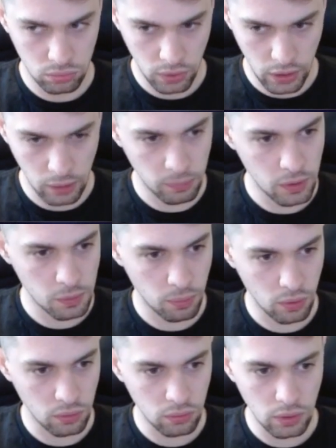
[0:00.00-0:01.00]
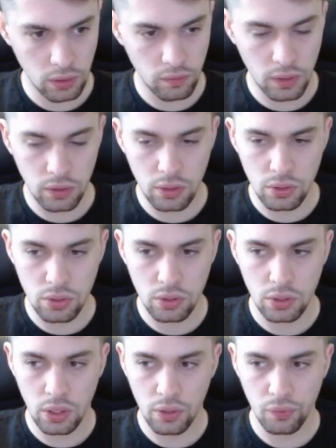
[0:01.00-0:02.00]
keep this pawn
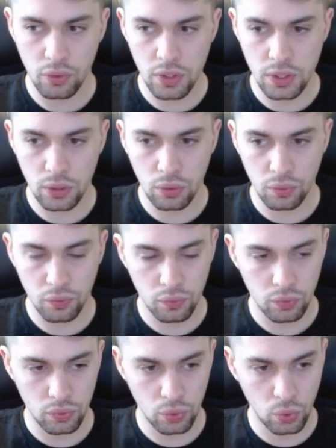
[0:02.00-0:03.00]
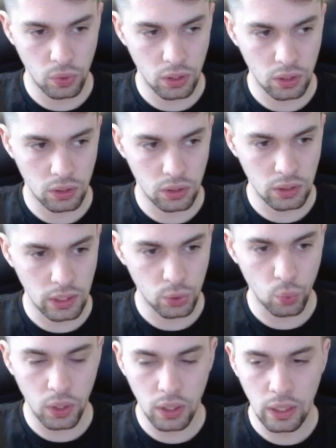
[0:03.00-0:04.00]
advantage. Therefore, instead of doing it
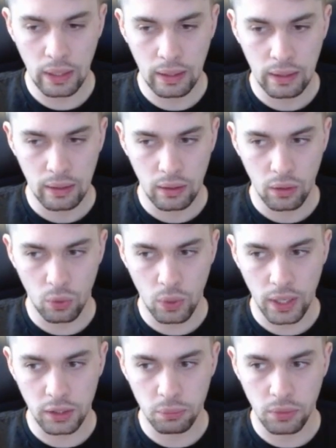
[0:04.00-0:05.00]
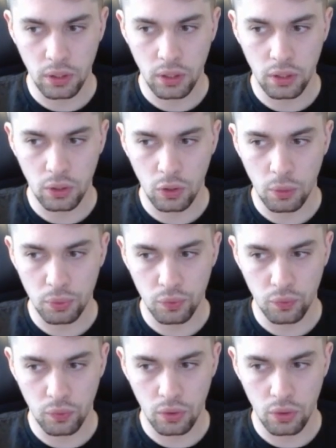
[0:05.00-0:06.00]
that way, white may opt
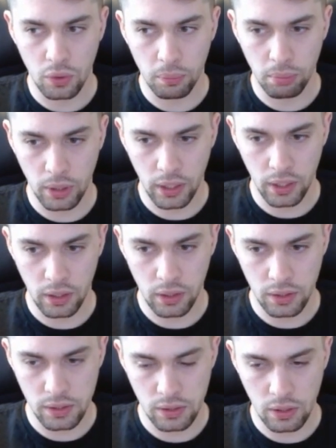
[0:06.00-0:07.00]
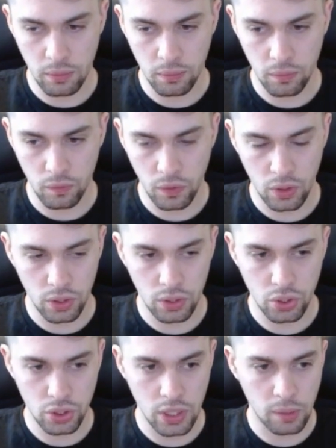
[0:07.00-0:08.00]
for playing some
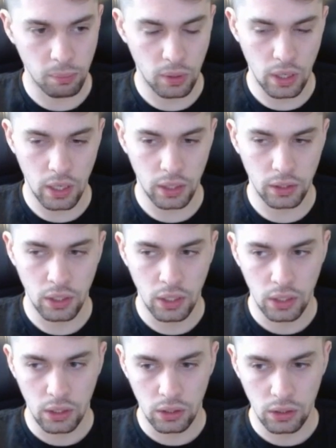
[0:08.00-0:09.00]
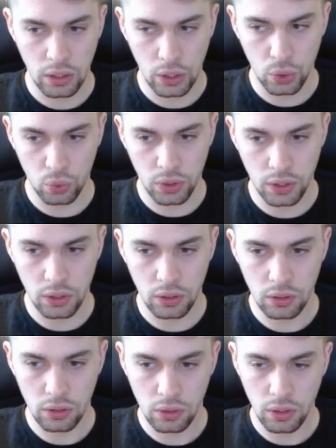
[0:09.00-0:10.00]
very sharp line, including
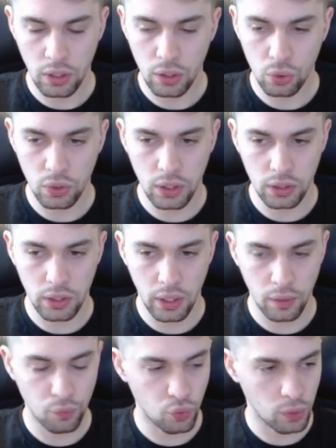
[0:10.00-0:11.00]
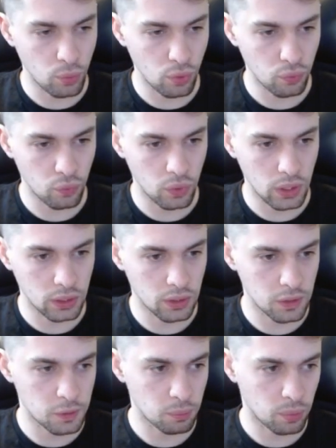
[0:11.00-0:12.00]
the f3 move at
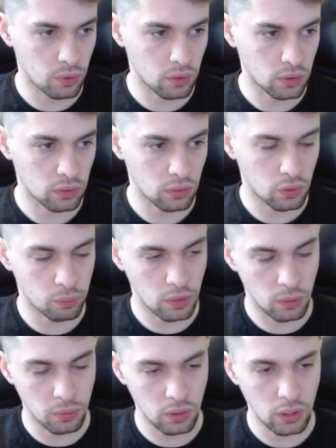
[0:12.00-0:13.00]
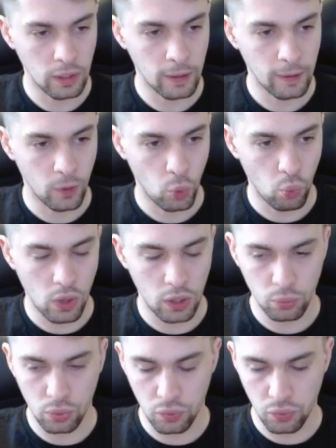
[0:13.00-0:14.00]
this point, or maybe
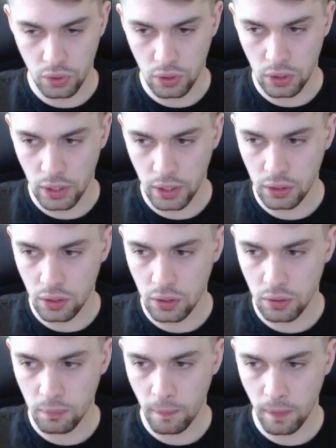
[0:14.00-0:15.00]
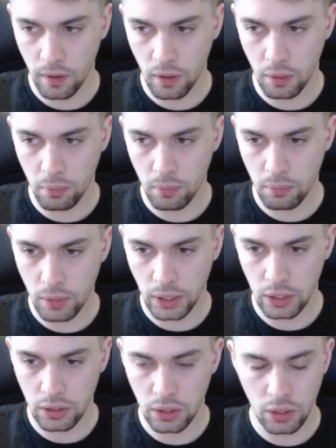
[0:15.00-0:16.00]
one move later. The
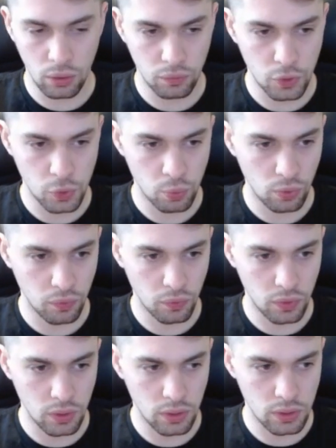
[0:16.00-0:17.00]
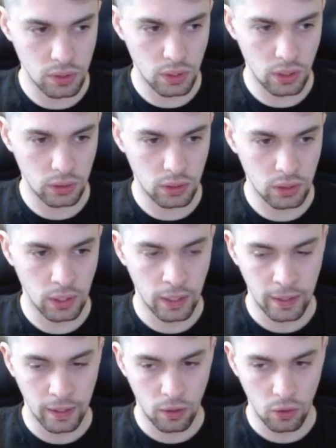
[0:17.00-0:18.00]
main idea of this move is that,
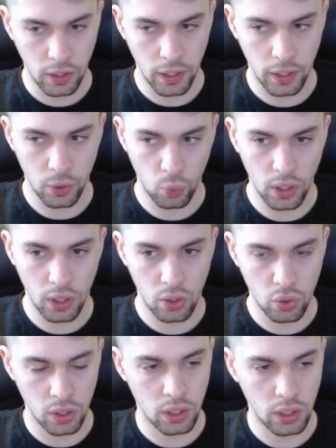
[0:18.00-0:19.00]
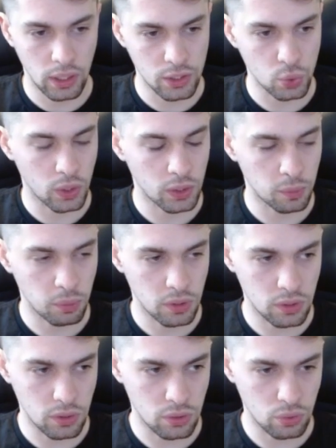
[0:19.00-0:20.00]
okay, we agree as white
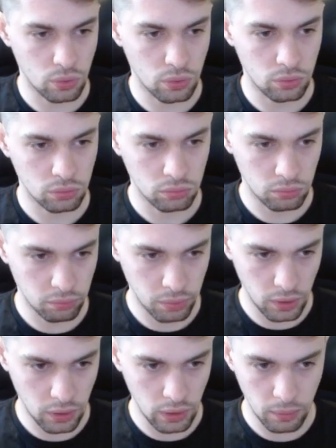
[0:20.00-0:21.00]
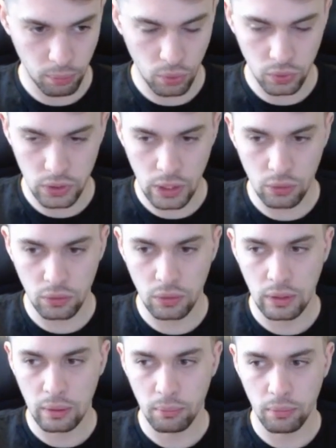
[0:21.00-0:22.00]
pieces to be a pawn down,
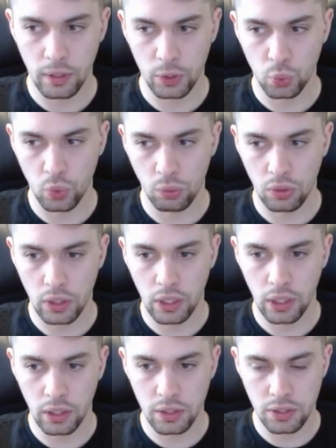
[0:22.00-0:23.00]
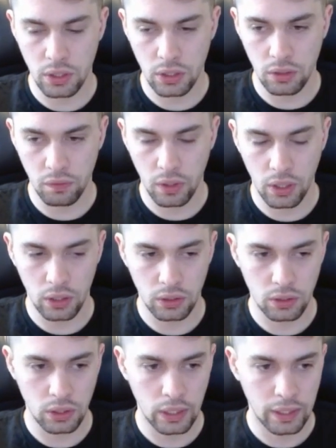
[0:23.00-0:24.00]
but we will gain significant